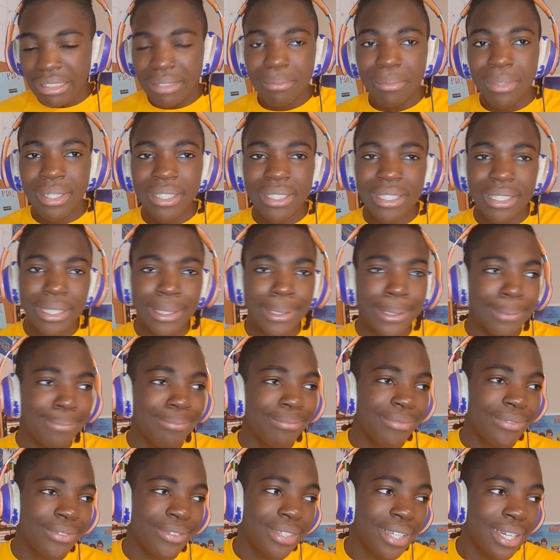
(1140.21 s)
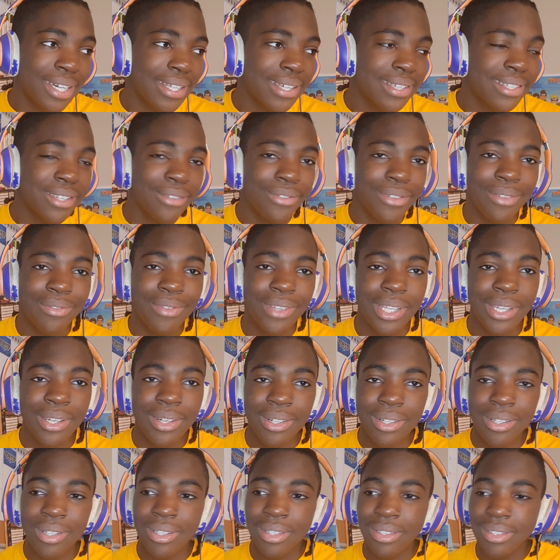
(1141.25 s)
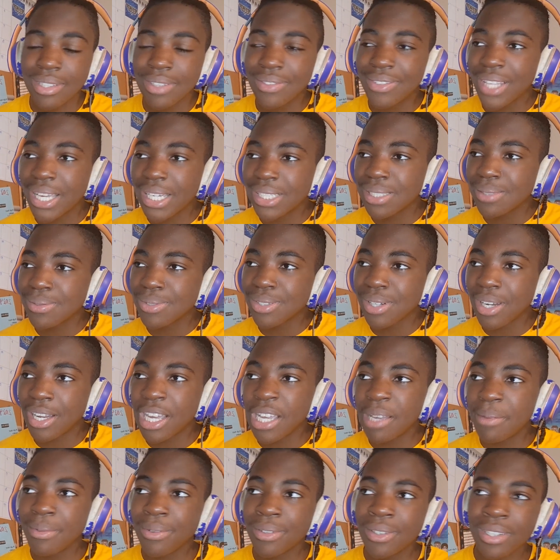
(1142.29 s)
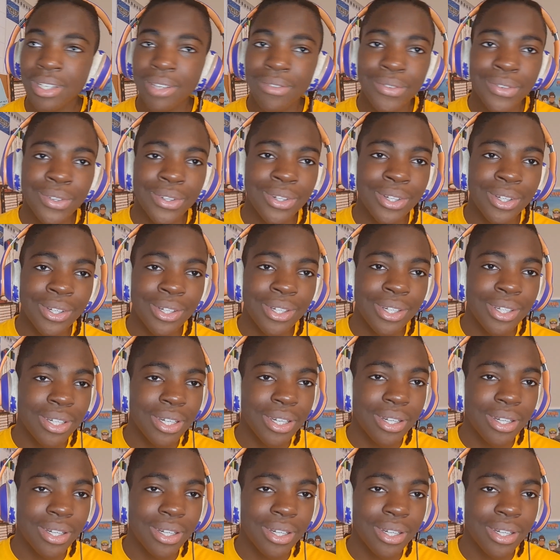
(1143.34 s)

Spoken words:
But, yeah, that's it for the video. Leave a like, subscribe. If you're